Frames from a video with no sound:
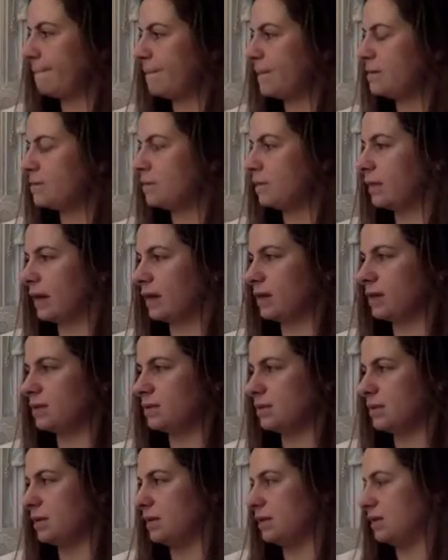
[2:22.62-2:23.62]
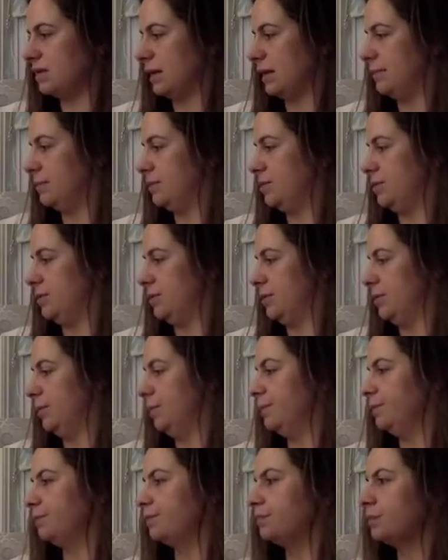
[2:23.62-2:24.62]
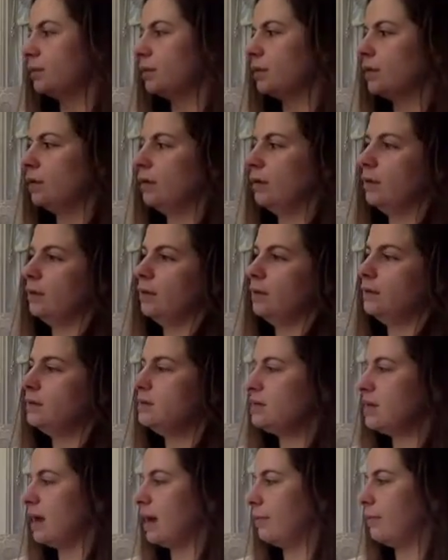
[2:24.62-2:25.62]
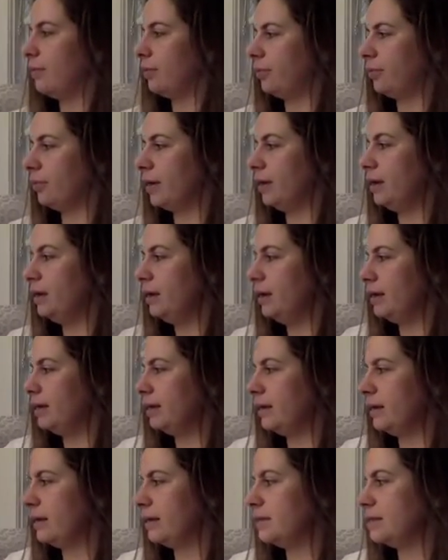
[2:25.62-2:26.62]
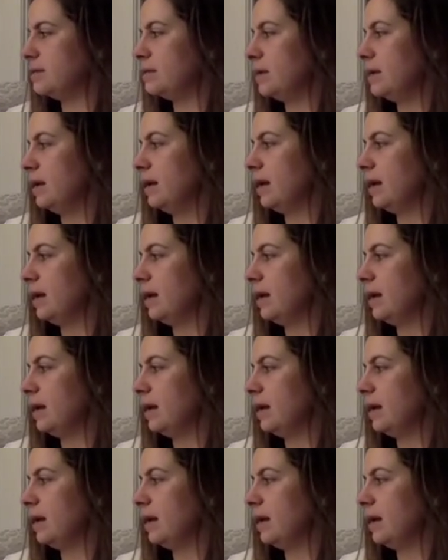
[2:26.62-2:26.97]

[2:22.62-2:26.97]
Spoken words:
So that is tab 2. Tab 3 is